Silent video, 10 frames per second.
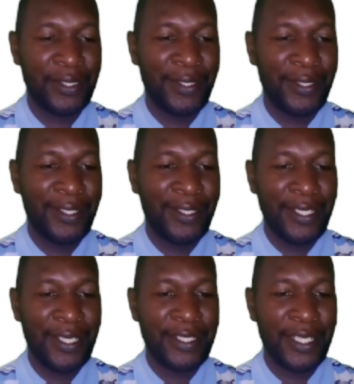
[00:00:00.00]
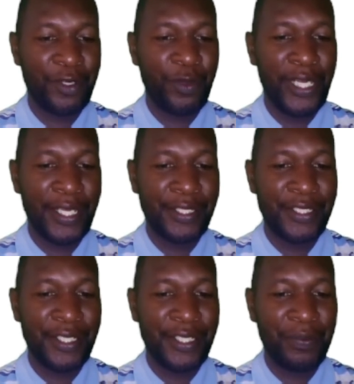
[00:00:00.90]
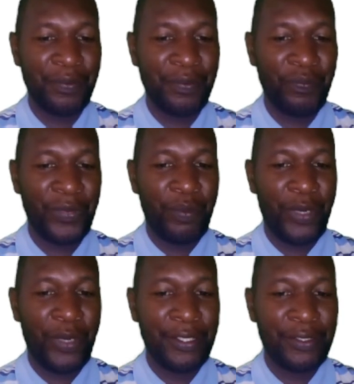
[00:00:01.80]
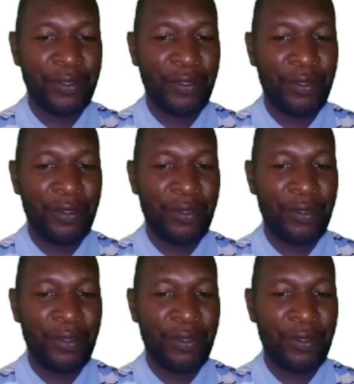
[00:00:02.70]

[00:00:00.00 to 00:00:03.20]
In asexual reproduction, parental